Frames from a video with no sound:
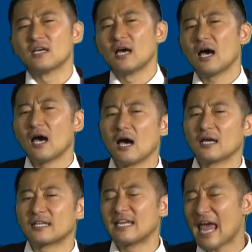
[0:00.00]

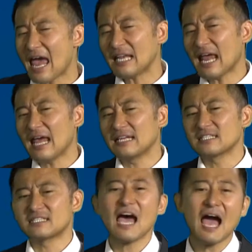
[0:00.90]
Ken and
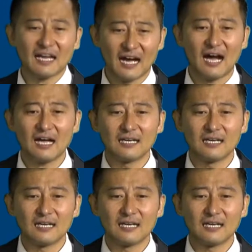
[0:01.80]
Taka